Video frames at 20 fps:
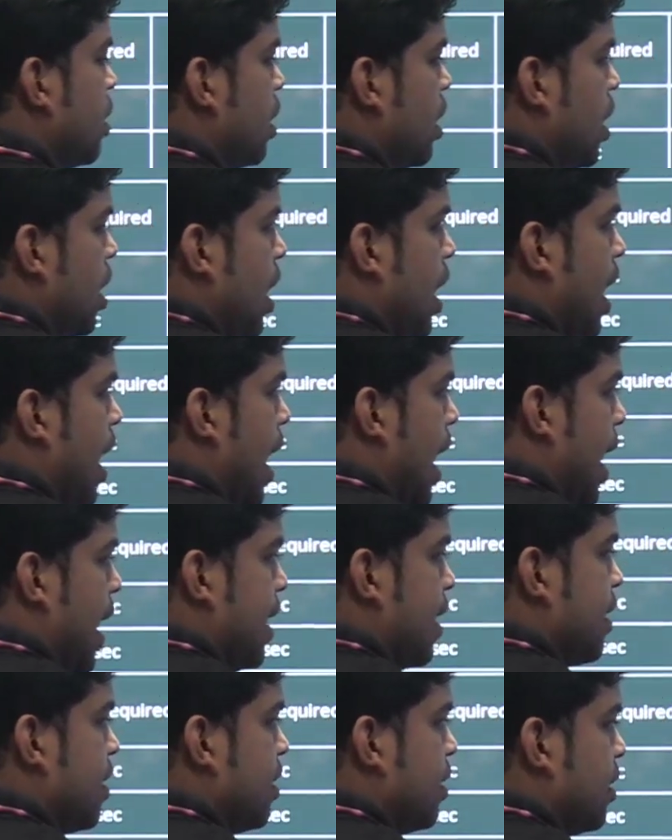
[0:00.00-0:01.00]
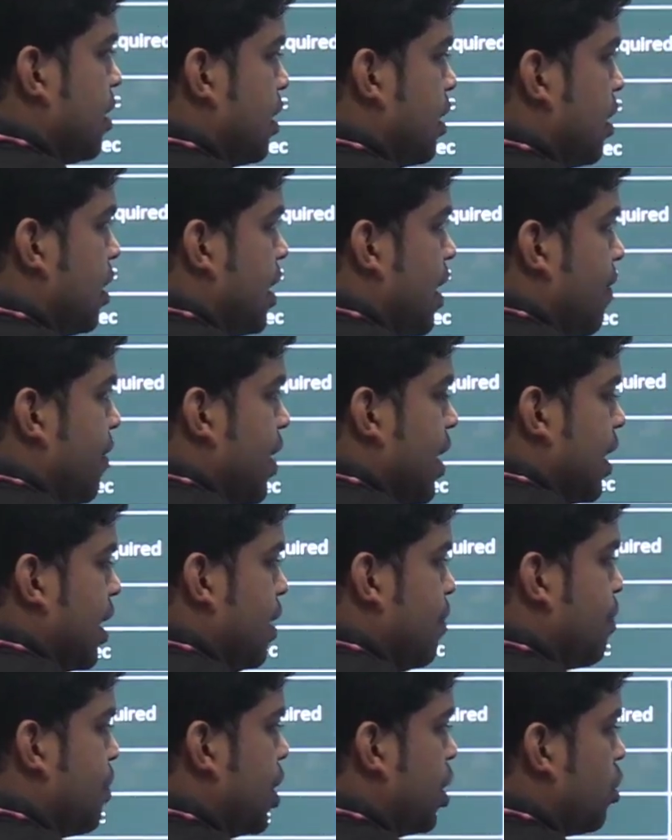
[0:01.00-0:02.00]
and definitely
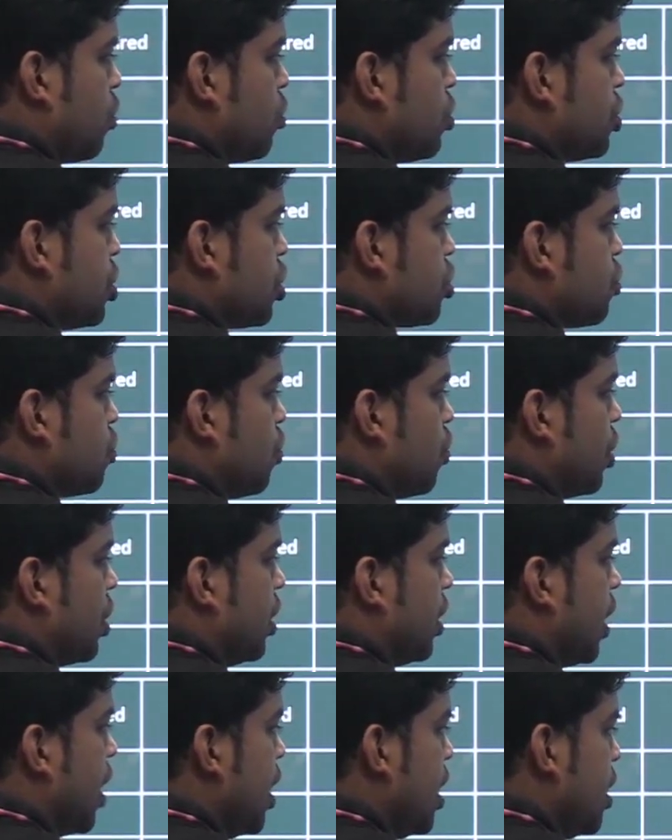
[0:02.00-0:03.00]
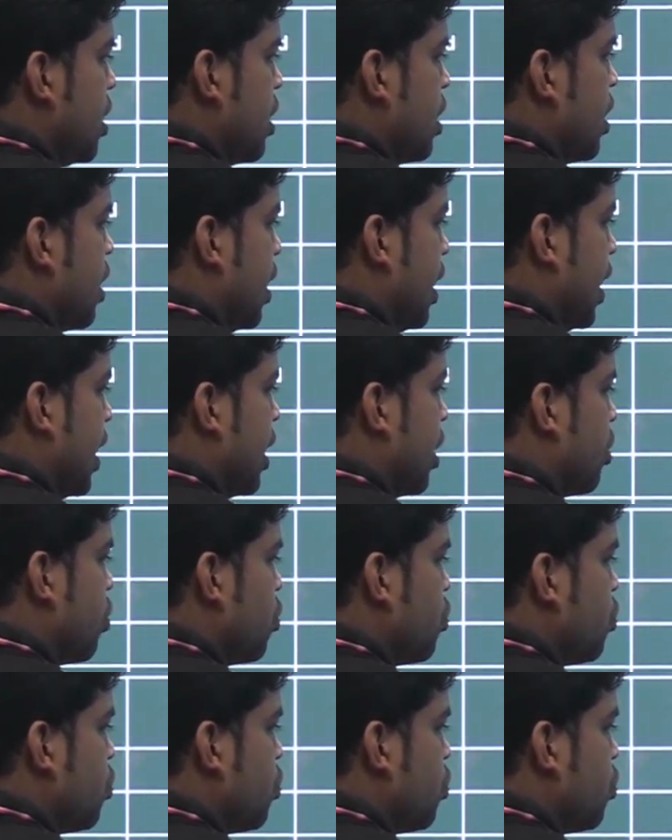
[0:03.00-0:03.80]
P2 is stored in the ready queue.